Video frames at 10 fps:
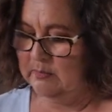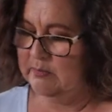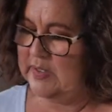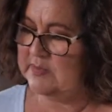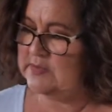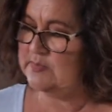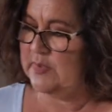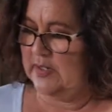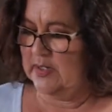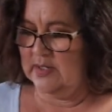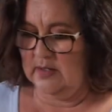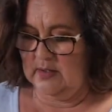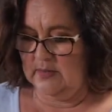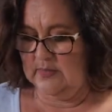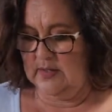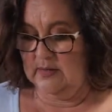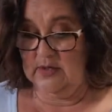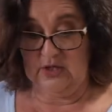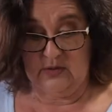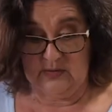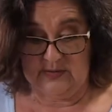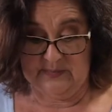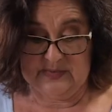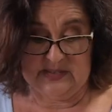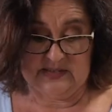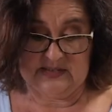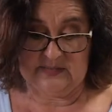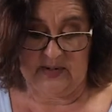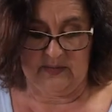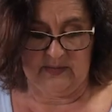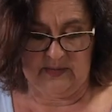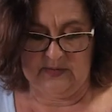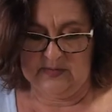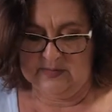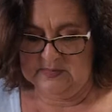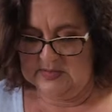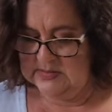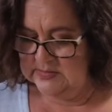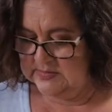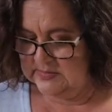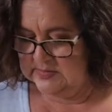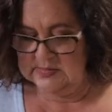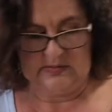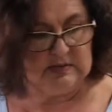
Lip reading: baby's breath, or the eucalyptus, spiral eucalyptus.